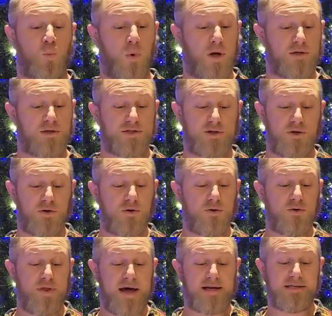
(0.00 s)
Well,
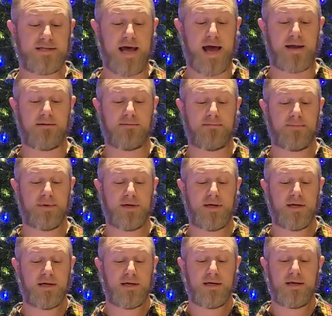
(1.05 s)
so that is that.
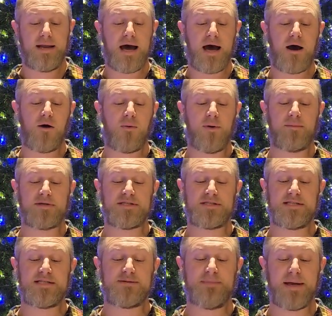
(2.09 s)
Now we must
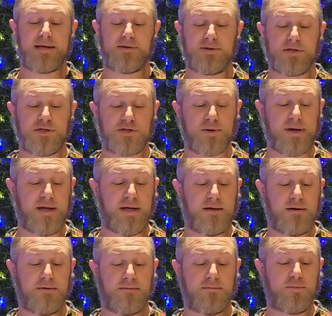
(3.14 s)
dismantle the tree,
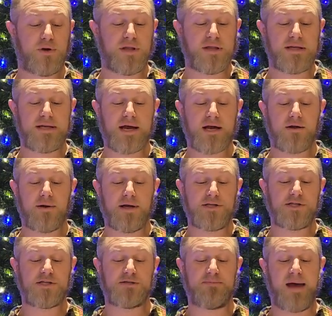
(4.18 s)
putting the
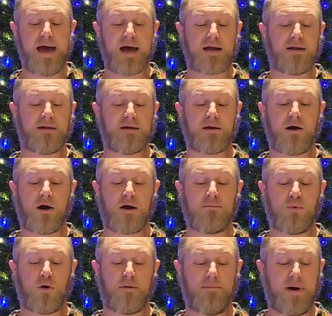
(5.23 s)
decorations back into their
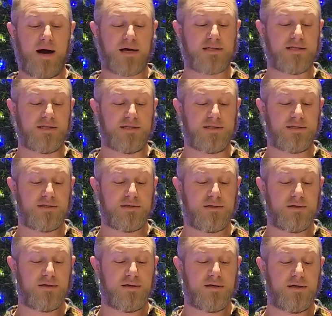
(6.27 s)
cardboard boxes.
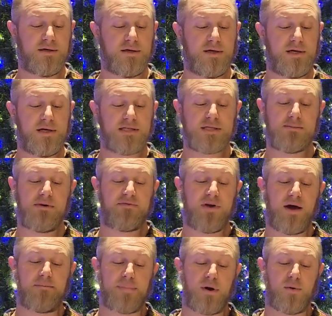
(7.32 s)
Some have
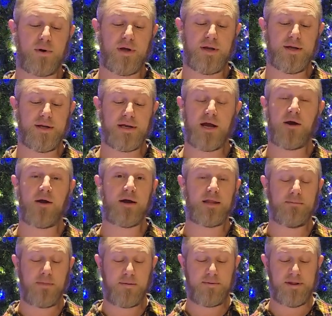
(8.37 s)
got broken and carrying
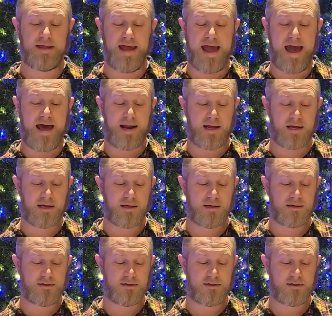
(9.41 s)
them up to the attic.